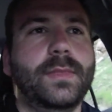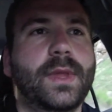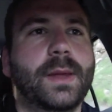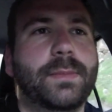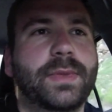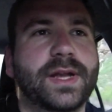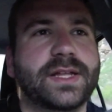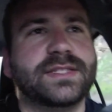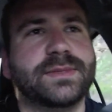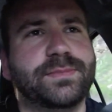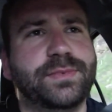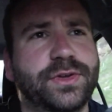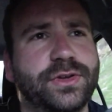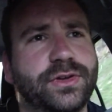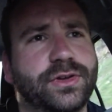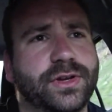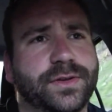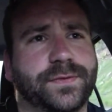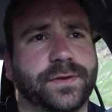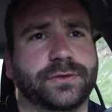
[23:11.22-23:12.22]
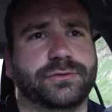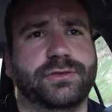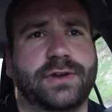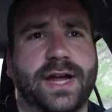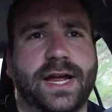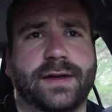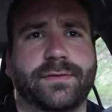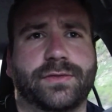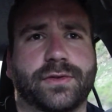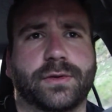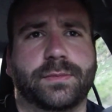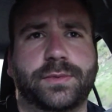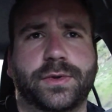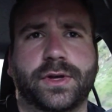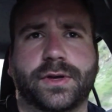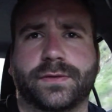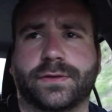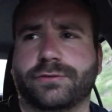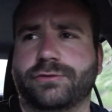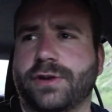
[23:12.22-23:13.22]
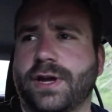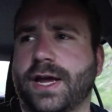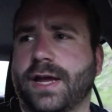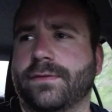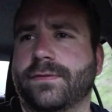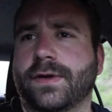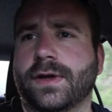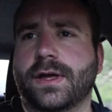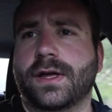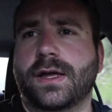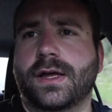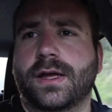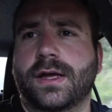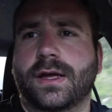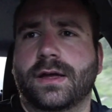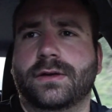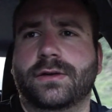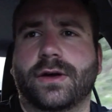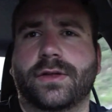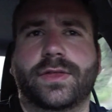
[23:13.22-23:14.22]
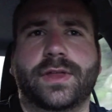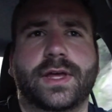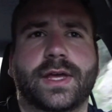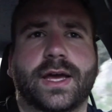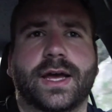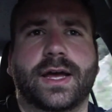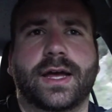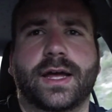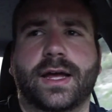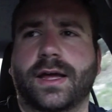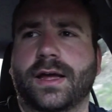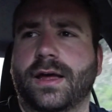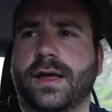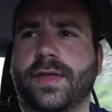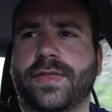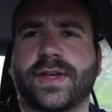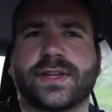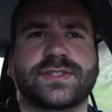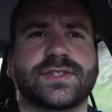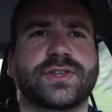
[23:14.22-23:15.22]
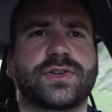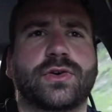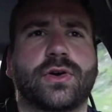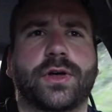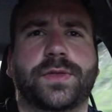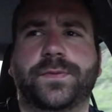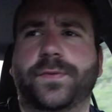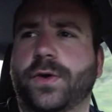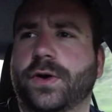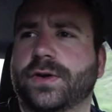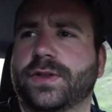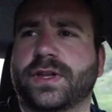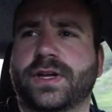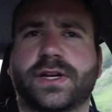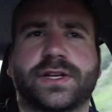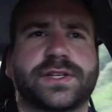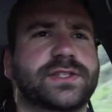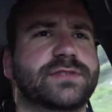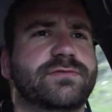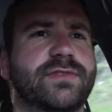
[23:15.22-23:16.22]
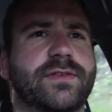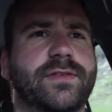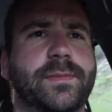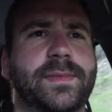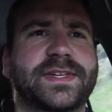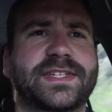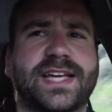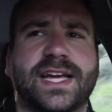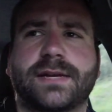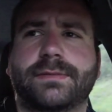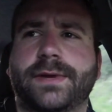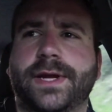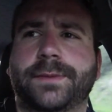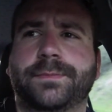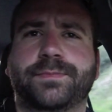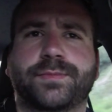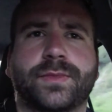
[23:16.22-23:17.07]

But it's a beautiful drive, though. Beautiful drive. Got the, I think it's the North Fork of the Gunnison River beside me.